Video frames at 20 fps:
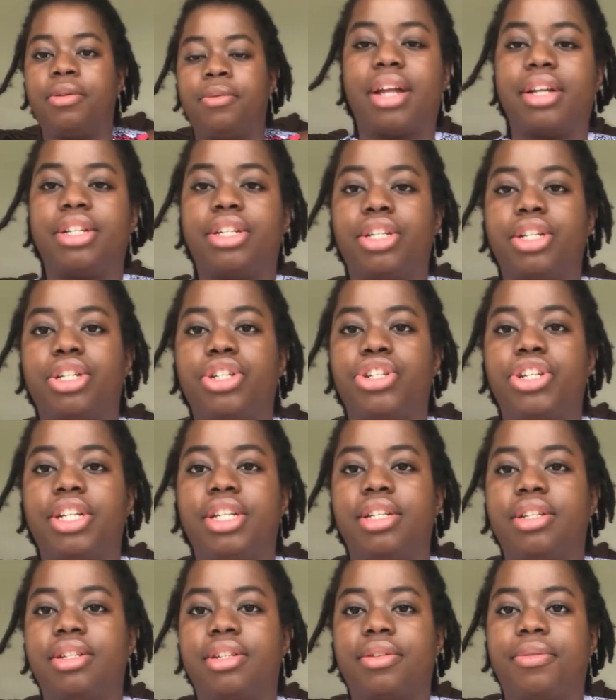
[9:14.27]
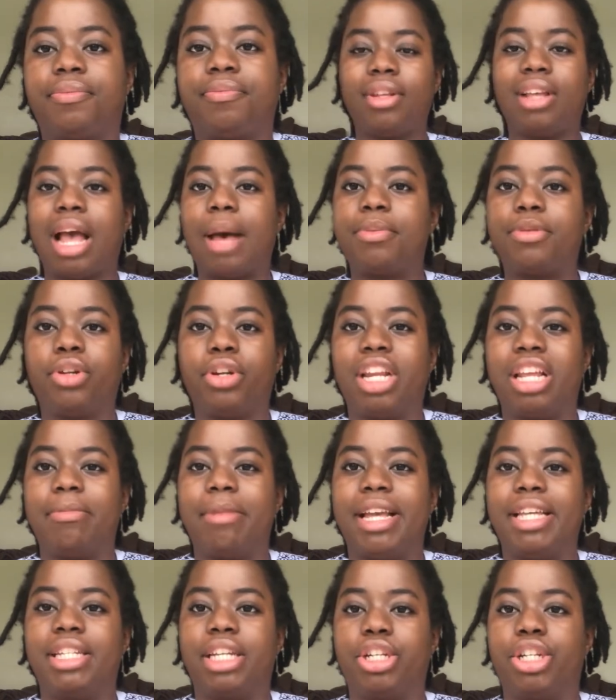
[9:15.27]
And she's absolutely
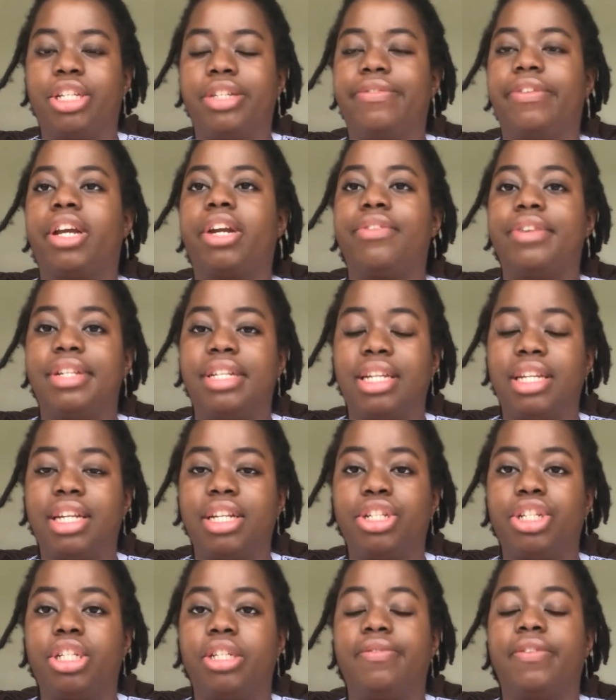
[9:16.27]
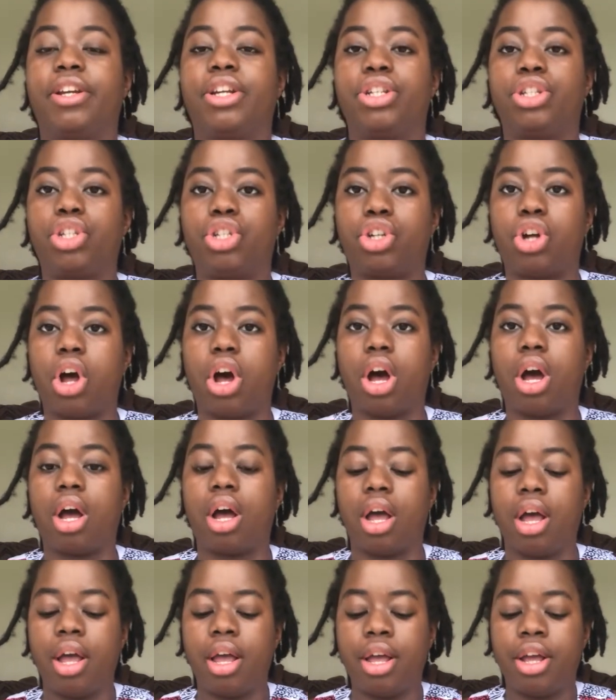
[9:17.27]
amazing. She's very resilient. She's very
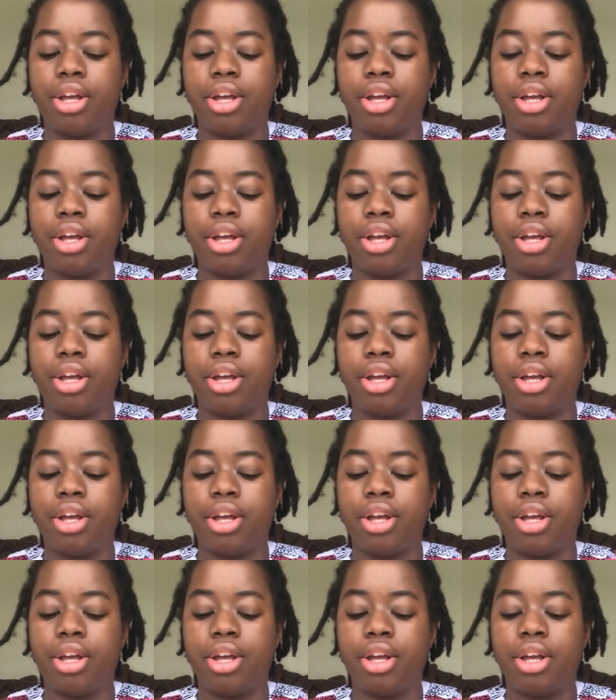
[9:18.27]
strong.